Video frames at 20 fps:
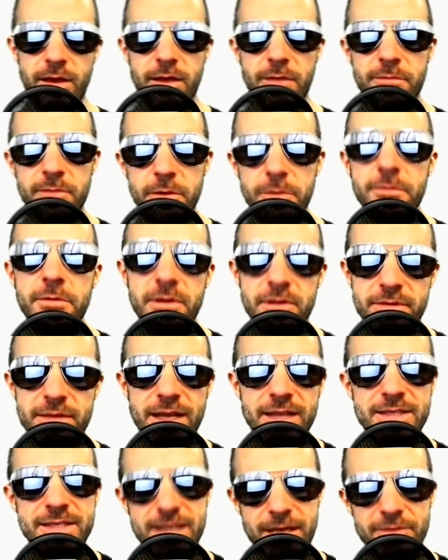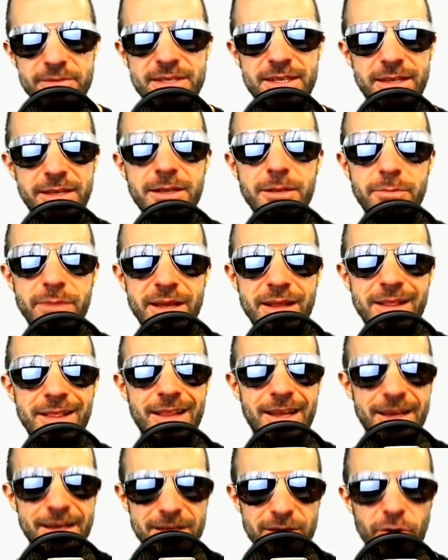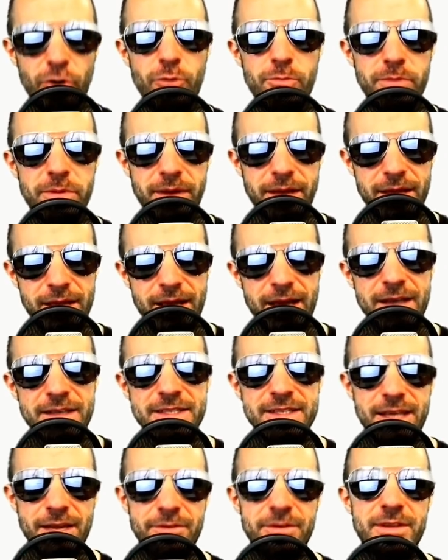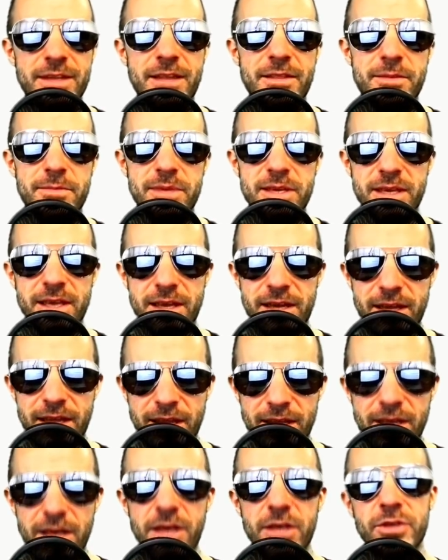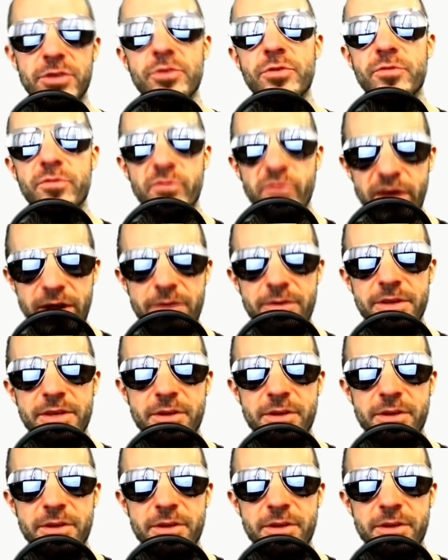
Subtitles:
If you think that sounds a little bit like OpenAI sounded at the beginning, you're very